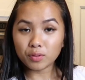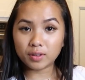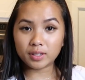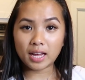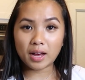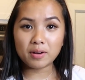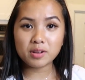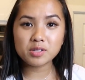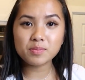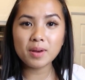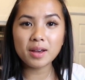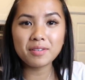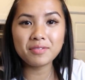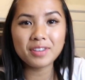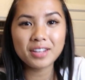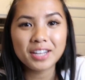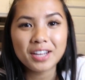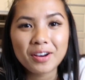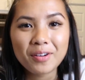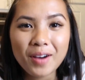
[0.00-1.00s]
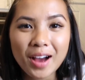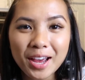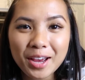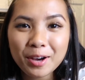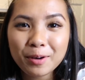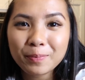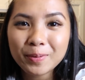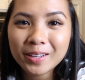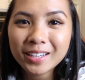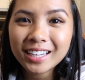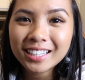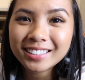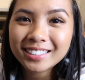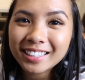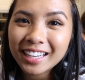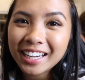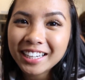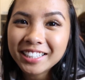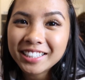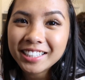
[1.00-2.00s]
Well, that was my video. I hope you guys
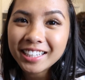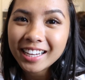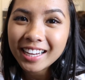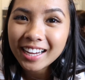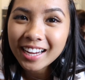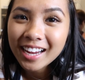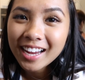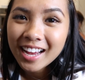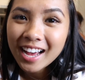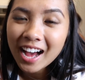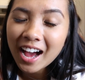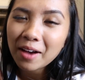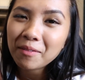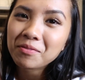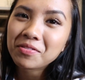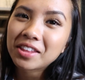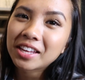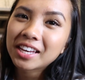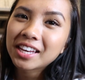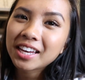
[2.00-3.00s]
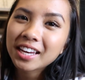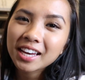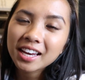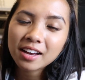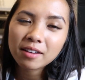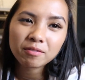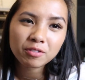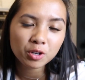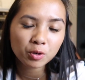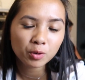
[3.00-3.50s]
liked it. I'm thinking of